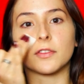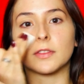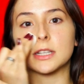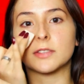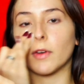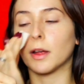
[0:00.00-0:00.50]
of
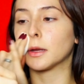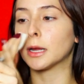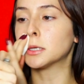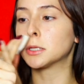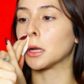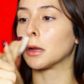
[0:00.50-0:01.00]
this
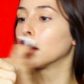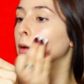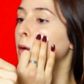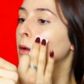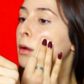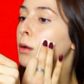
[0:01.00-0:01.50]
foundation.
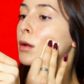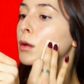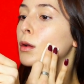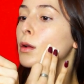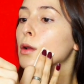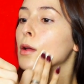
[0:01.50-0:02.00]

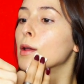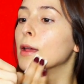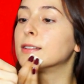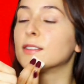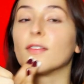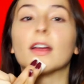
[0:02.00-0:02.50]

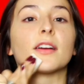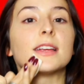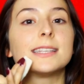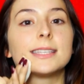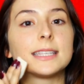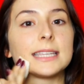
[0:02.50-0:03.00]
It's
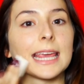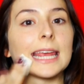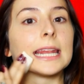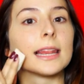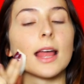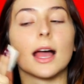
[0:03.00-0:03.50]
very
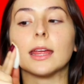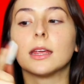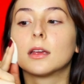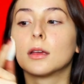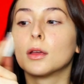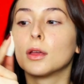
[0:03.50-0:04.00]

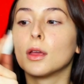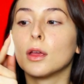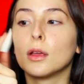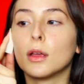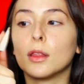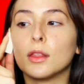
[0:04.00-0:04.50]
skin-like.
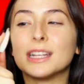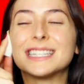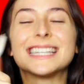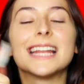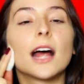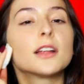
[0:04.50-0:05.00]

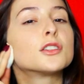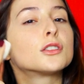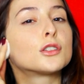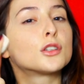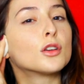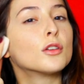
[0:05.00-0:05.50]
It's
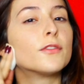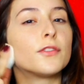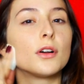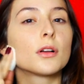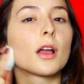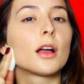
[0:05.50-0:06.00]
not too
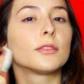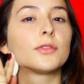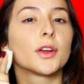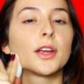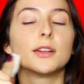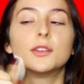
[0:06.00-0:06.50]
full
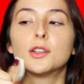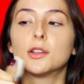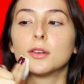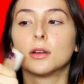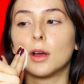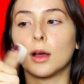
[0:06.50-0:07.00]

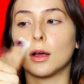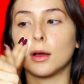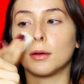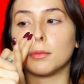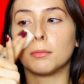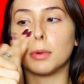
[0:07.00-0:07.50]
coverage,
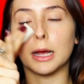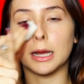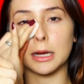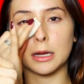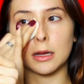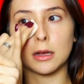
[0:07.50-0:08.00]

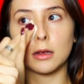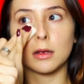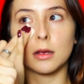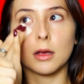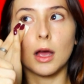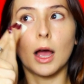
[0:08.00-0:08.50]
but
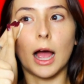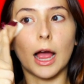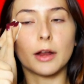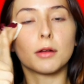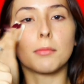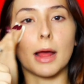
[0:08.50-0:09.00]

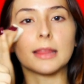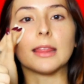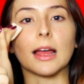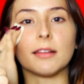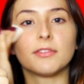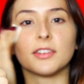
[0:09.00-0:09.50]
I don't mind
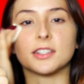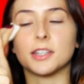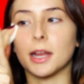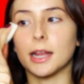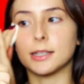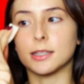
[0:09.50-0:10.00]
that for
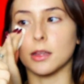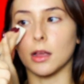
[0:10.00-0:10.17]
today's